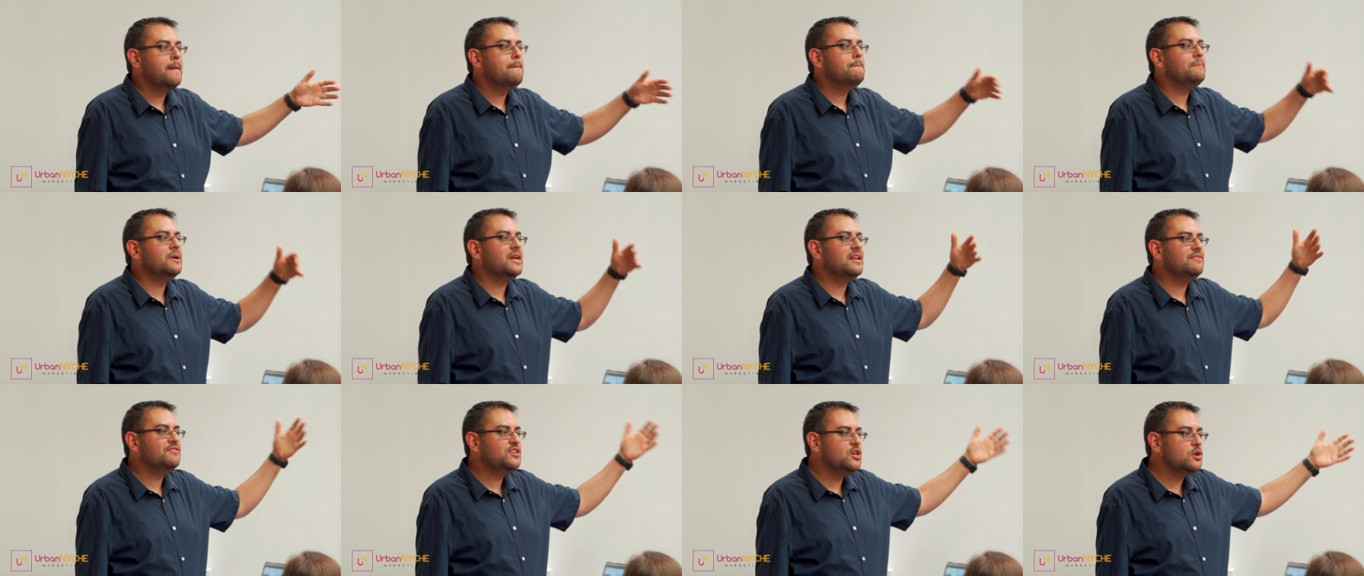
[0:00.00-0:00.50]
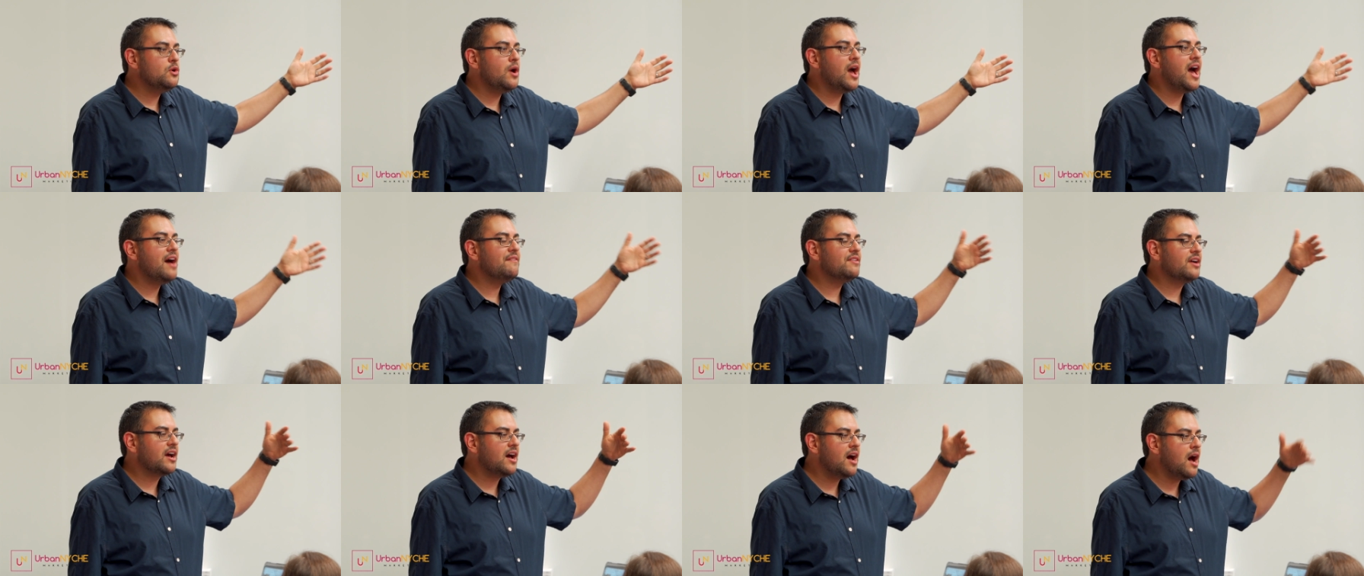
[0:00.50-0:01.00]
but if you
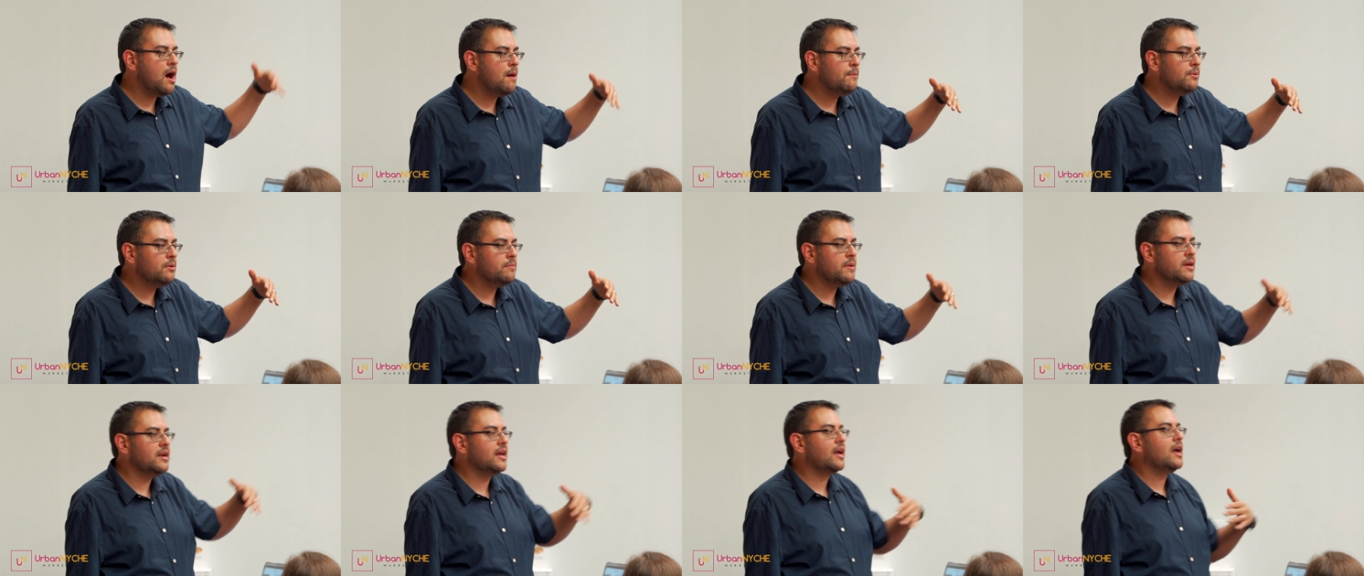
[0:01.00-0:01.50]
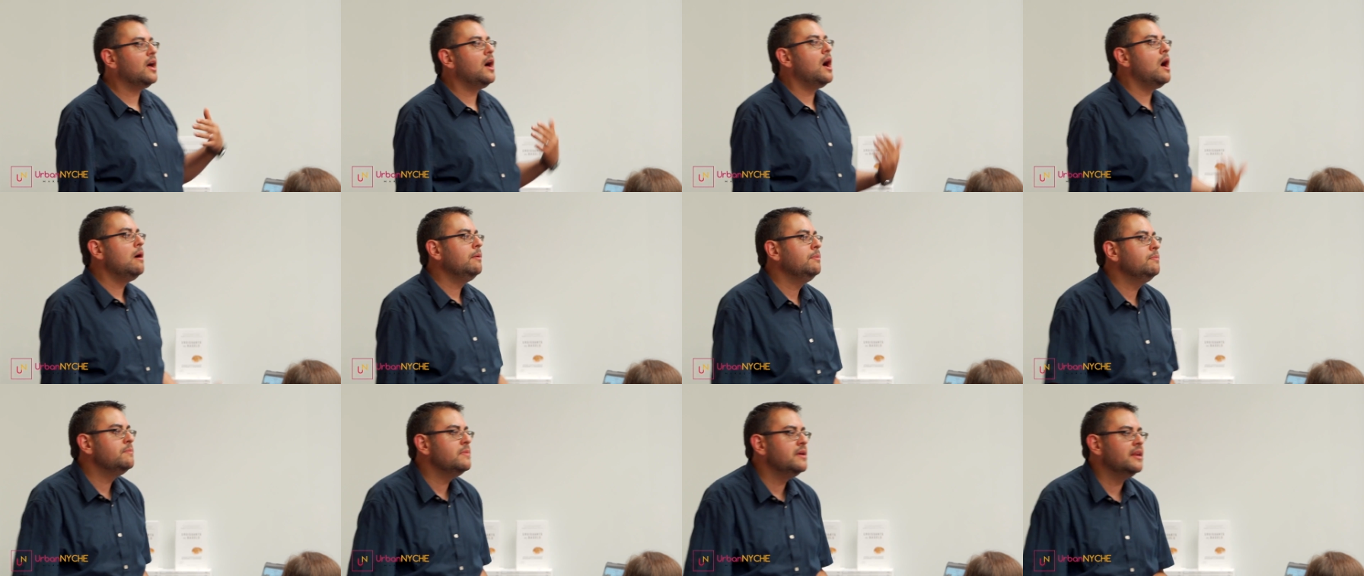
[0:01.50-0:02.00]
have a compliment, a
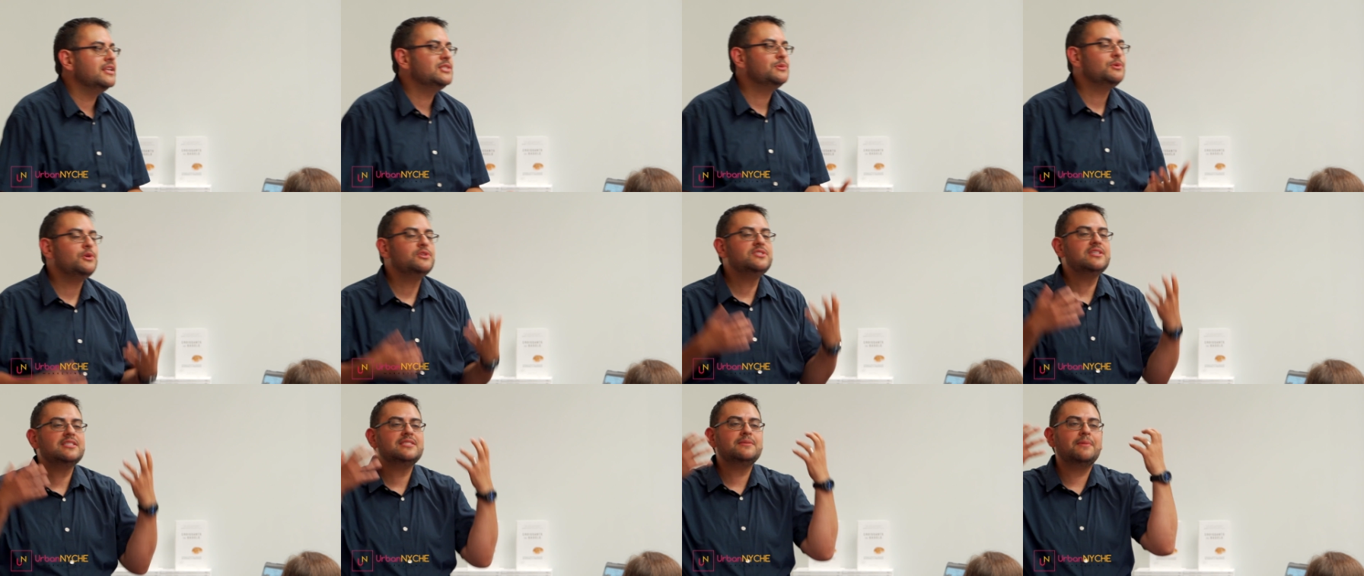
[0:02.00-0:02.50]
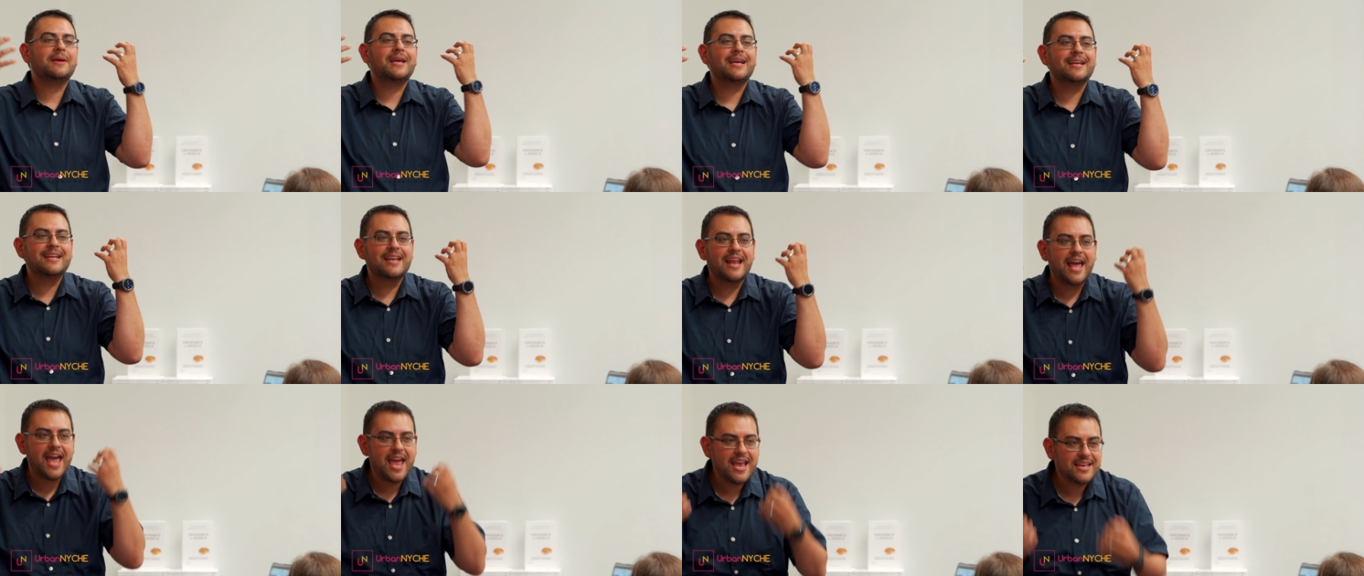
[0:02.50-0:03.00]
compliment is when you say
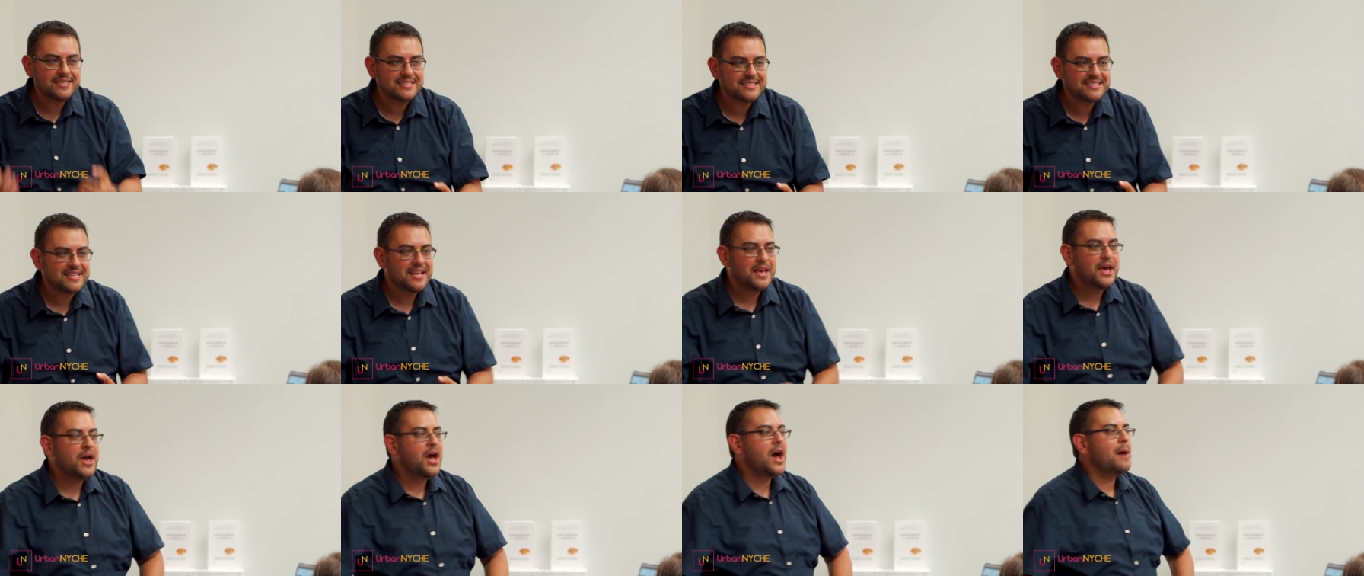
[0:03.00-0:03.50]
something nice